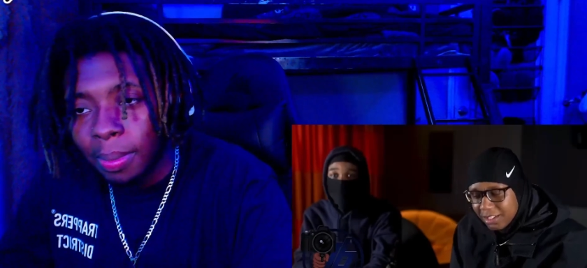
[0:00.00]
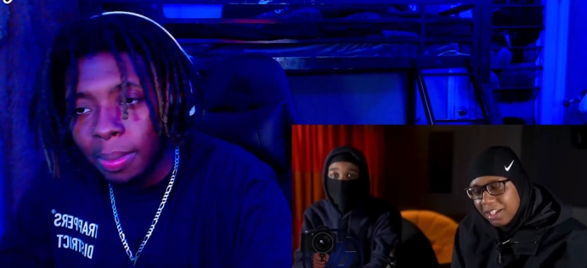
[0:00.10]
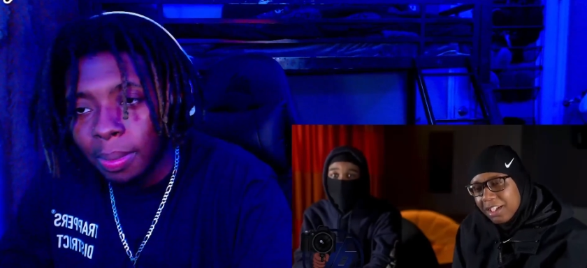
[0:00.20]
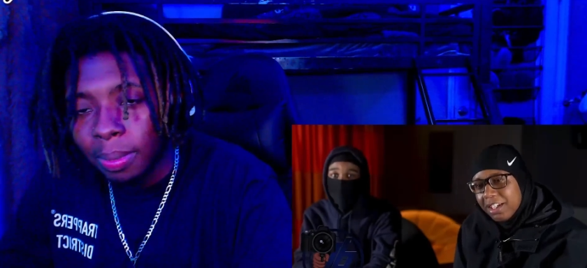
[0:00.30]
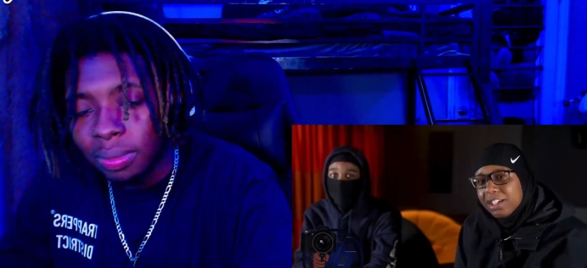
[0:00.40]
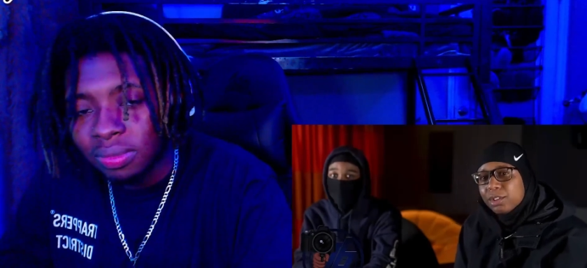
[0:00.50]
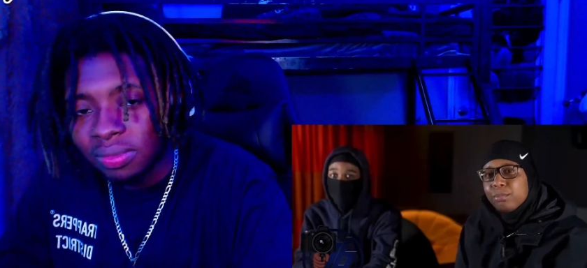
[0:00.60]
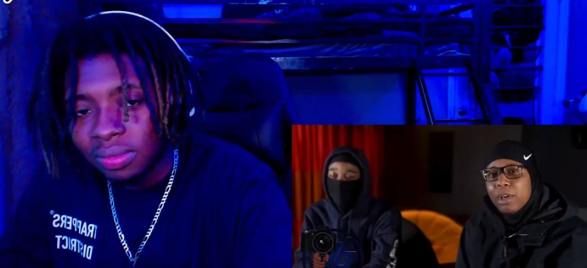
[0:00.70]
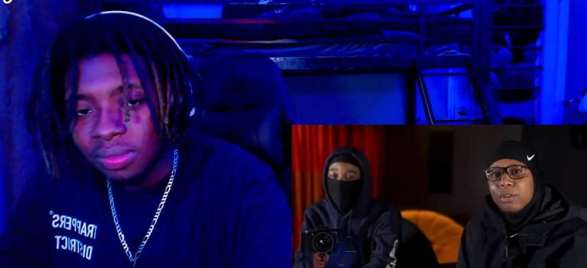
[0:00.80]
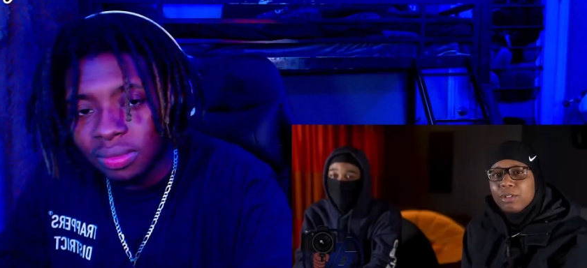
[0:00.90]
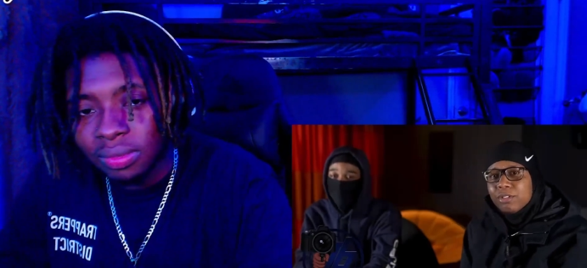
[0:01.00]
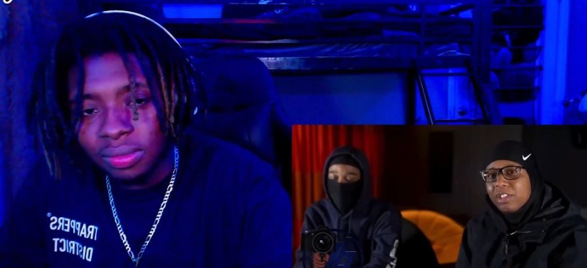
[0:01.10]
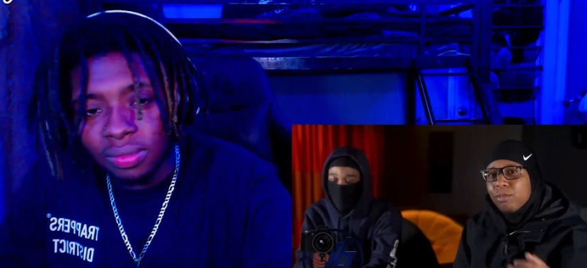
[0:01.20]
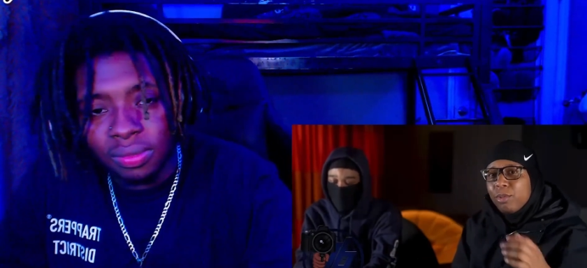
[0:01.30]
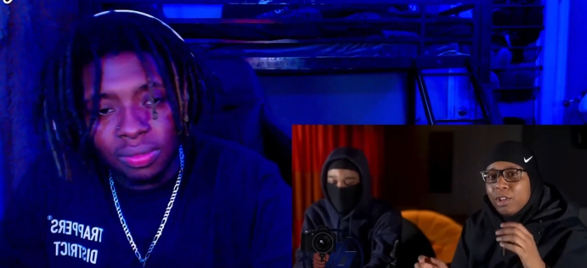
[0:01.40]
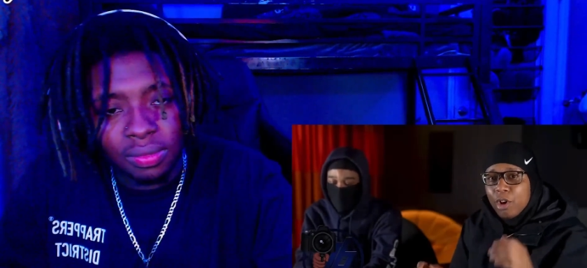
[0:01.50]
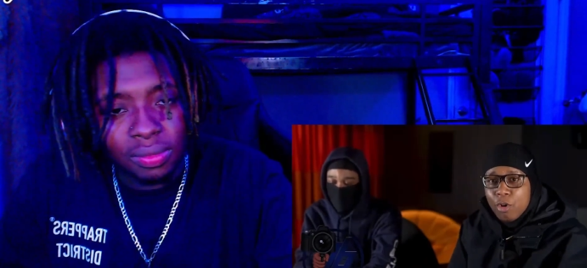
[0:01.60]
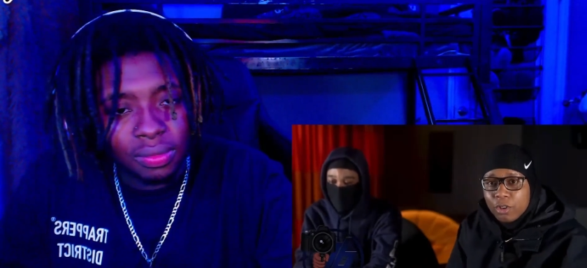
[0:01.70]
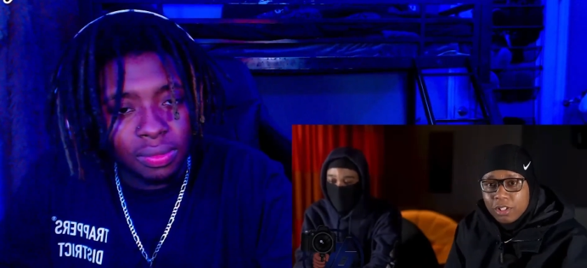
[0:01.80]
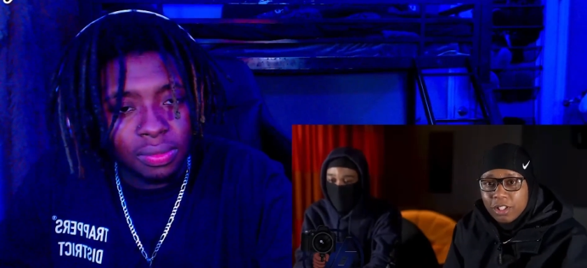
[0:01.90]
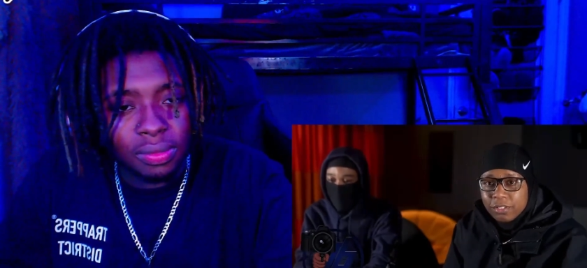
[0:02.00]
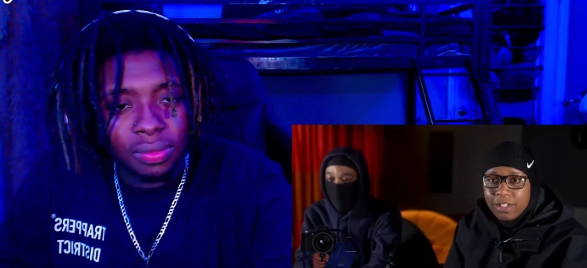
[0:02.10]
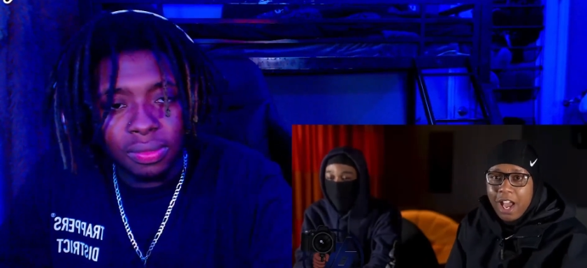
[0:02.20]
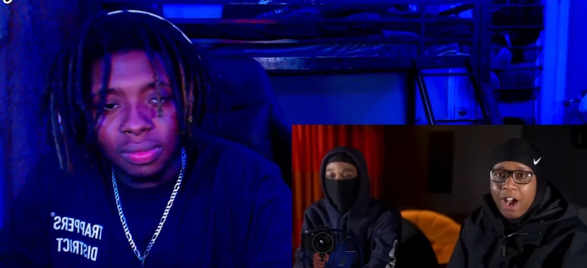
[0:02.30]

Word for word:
Speaker 1: The dead niggas belt don't even be long enough.